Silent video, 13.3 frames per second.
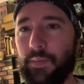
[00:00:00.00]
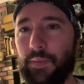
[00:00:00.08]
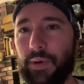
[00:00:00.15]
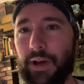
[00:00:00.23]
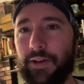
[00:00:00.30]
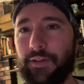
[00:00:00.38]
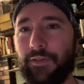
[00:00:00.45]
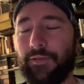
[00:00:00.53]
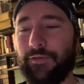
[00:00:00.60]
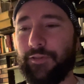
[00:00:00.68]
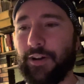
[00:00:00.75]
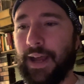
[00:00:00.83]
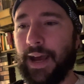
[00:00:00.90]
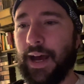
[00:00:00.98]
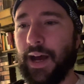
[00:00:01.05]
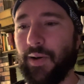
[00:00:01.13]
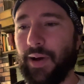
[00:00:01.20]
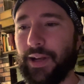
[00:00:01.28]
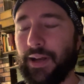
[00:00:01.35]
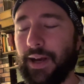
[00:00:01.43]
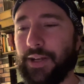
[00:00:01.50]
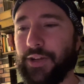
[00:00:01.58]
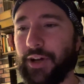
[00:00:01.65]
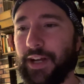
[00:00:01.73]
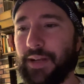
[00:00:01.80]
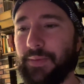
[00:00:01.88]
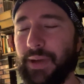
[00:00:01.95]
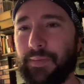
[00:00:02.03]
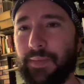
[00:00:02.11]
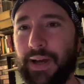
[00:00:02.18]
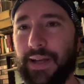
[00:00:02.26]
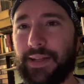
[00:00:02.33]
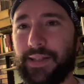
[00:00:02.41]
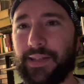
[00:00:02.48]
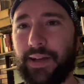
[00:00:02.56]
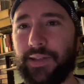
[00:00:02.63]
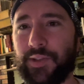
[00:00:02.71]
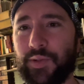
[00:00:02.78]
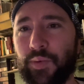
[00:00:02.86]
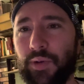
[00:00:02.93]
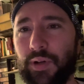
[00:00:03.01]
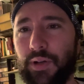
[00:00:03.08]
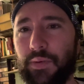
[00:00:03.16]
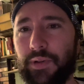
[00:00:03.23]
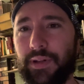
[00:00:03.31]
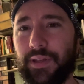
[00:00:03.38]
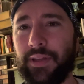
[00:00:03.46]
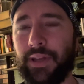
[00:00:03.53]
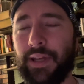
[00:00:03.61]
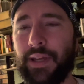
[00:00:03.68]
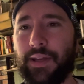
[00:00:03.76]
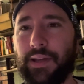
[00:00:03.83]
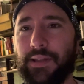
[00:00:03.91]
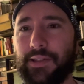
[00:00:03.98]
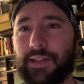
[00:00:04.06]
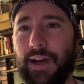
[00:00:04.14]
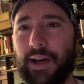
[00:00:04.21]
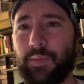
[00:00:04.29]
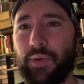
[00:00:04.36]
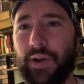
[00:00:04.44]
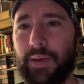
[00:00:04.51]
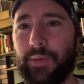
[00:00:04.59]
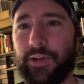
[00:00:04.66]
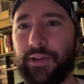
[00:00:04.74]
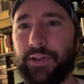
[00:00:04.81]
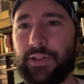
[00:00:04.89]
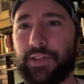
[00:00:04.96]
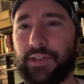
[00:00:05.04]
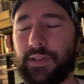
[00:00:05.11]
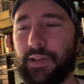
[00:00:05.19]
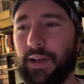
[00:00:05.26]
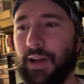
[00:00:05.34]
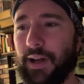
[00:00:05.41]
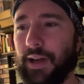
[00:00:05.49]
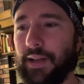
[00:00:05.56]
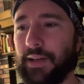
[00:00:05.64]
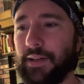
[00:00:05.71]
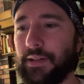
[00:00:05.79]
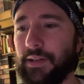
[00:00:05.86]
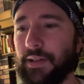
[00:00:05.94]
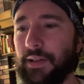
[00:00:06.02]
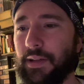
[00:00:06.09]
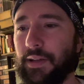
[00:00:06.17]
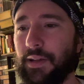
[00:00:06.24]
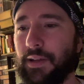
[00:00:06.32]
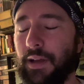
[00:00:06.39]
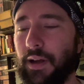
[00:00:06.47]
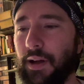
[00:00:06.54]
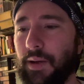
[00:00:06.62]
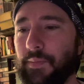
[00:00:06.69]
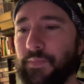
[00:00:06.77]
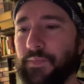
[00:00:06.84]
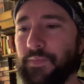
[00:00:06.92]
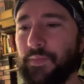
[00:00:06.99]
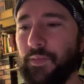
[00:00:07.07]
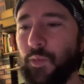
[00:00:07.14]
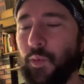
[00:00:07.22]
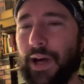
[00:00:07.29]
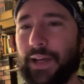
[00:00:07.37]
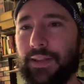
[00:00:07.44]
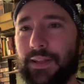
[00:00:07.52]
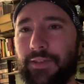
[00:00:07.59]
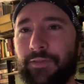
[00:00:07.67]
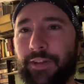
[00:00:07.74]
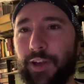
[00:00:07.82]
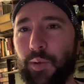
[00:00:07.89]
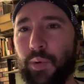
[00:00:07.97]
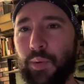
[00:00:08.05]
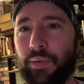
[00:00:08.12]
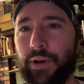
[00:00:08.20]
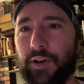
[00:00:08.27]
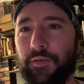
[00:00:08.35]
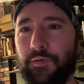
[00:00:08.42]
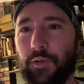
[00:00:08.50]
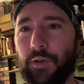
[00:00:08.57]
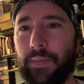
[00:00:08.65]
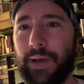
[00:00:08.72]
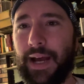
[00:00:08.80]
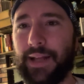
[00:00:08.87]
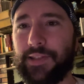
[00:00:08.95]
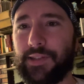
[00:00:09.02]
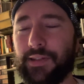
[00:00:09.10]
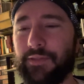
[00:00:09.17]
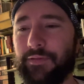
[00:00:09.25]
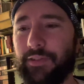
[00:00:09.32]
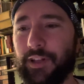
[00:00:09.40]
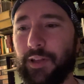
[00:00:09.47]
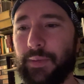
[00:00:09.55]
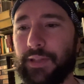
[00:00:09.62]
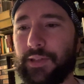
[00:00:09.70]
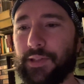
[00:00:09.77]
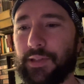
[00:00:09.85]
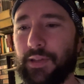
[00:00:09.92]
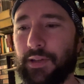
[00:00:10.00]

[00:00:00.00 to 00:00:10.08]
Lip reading: But for now, I try to make my designs work with stock parameters on widely available printer formats and filaments.